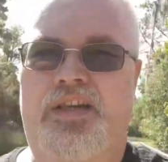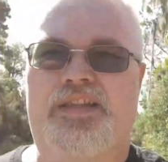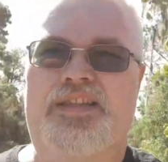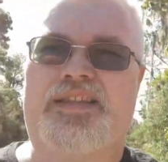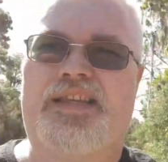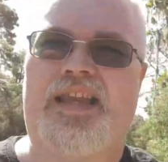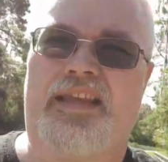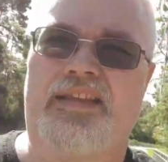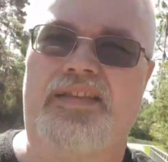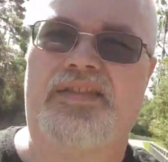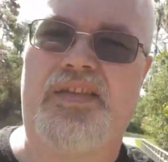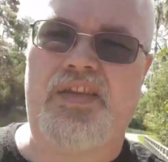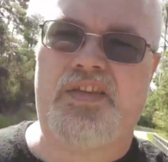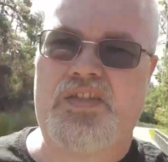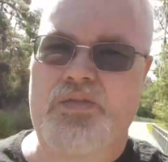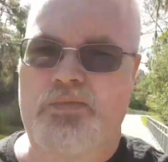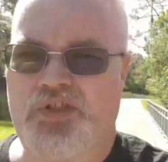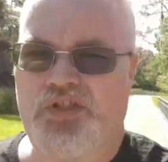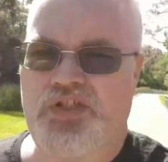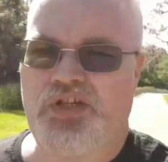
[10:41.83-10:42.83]
in the second
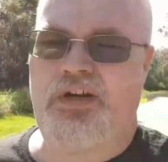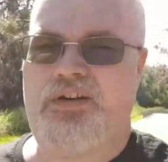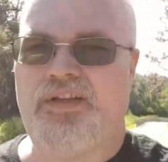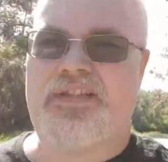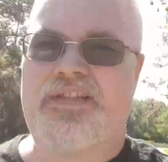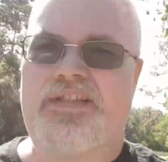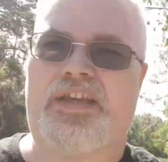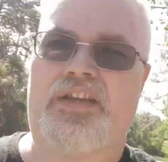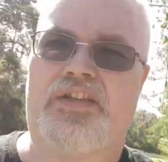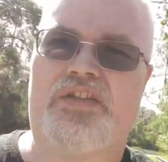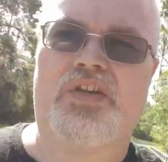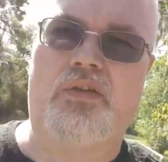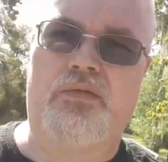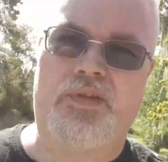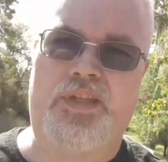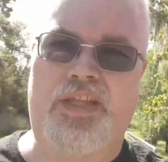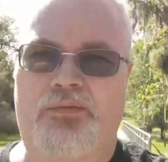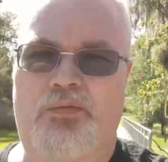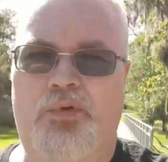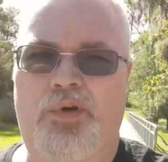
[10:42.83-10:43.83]
season, when Sheridan takes over,
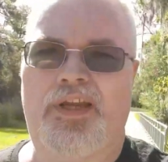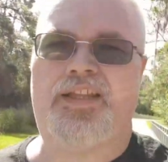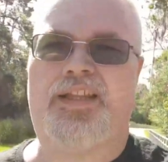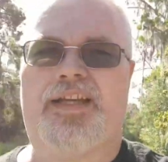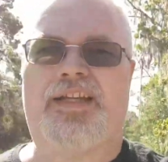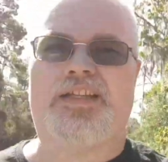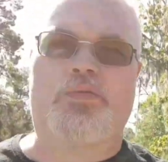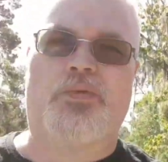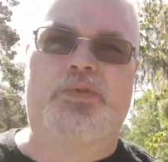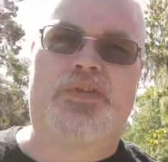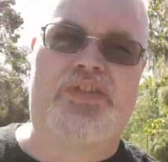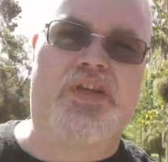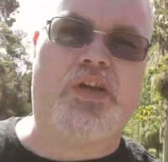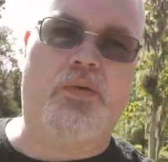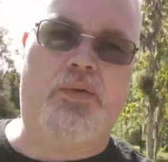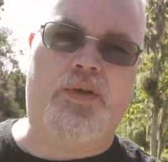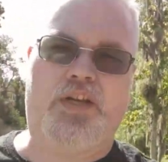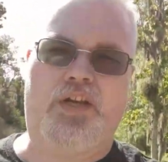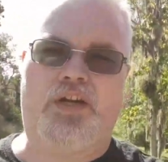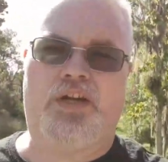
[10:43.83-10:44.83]
they realize what's
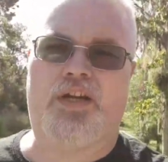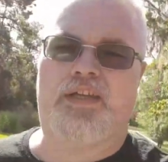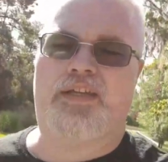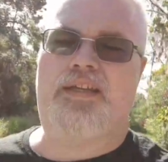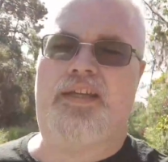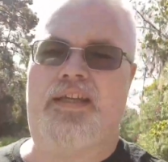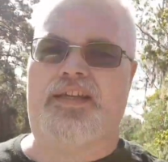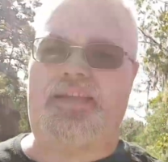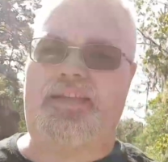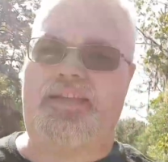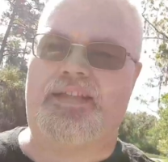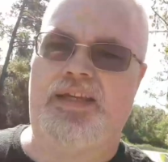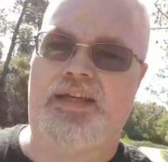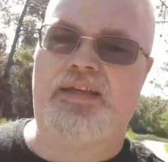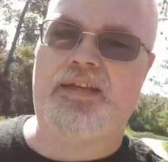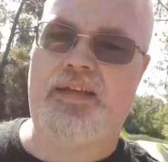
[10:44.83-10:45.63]
going on and